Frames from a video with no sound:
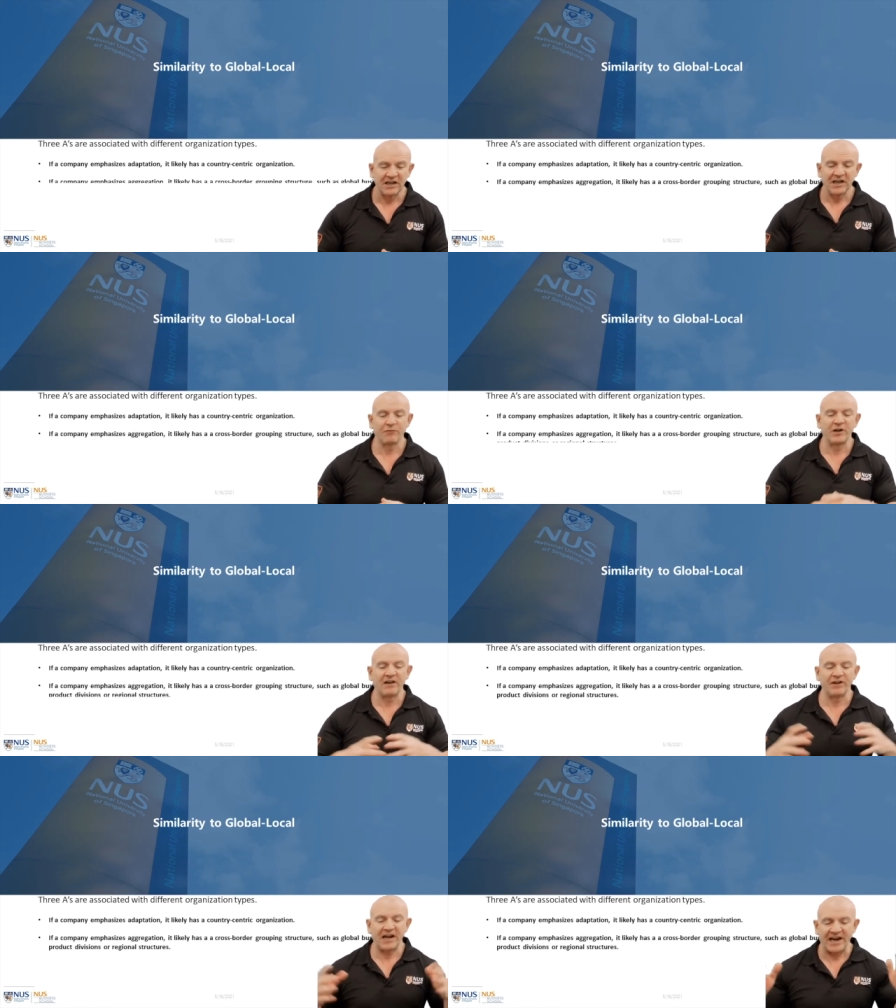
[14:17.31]
If we
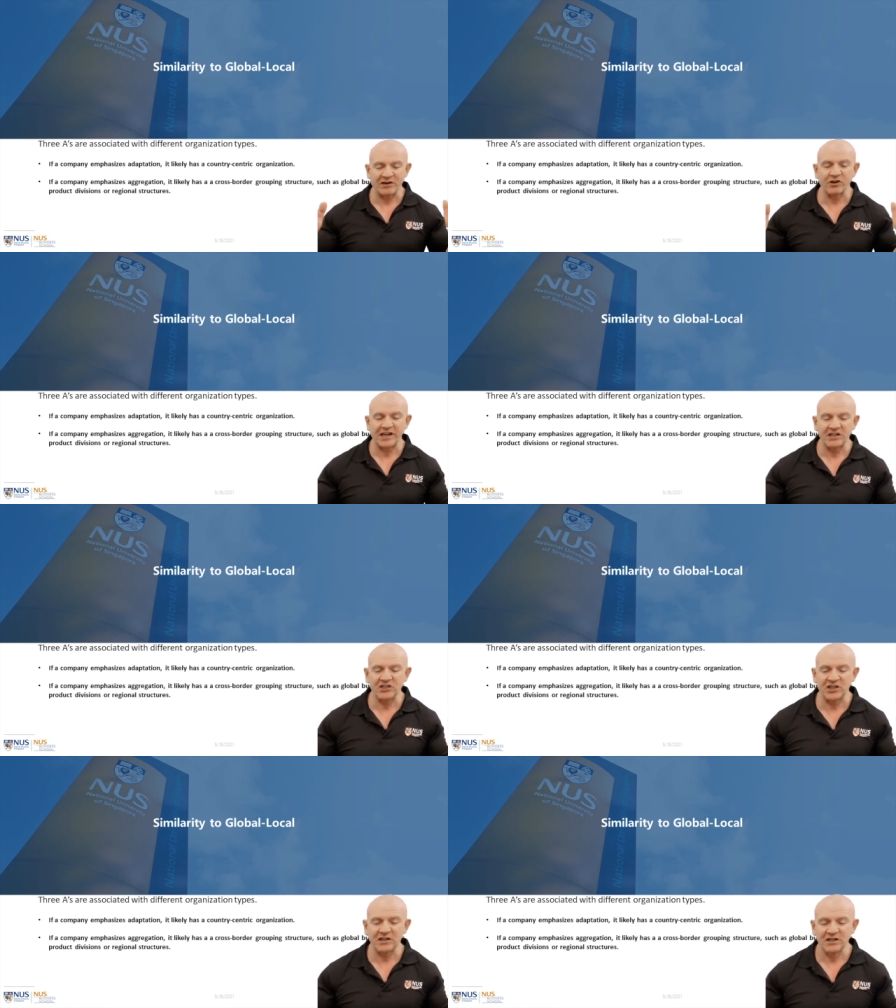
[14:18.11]
have
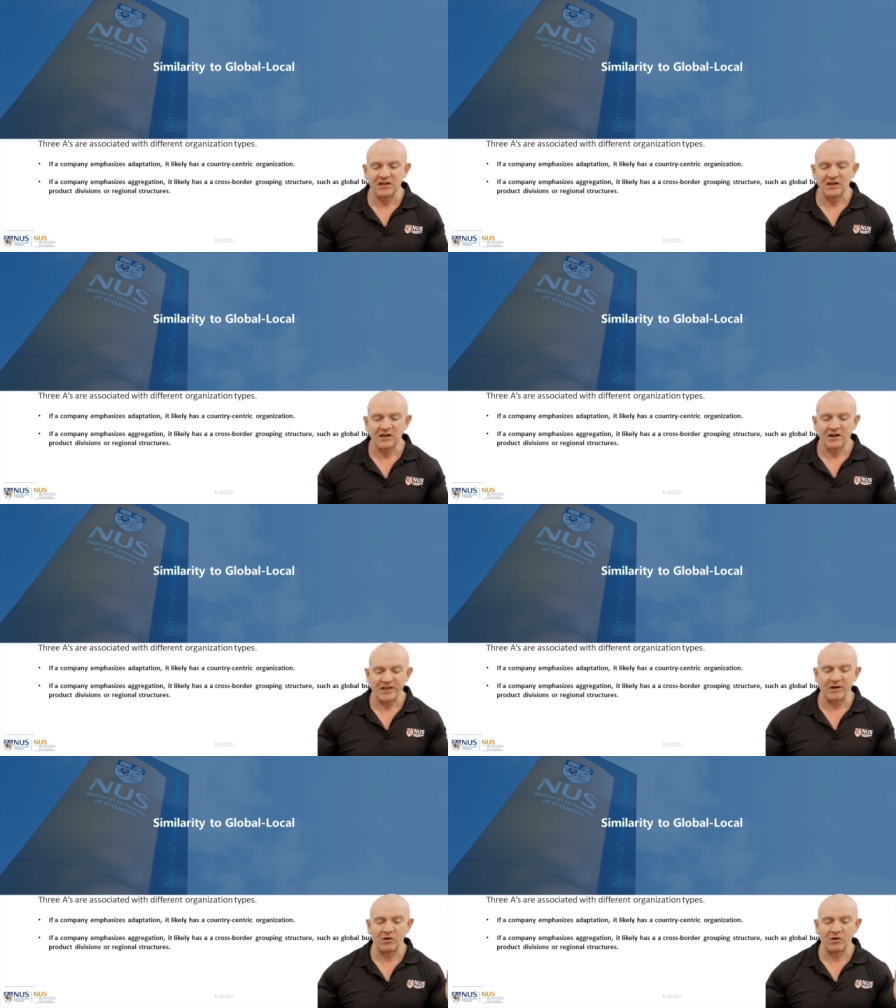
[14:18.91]
aggregation, then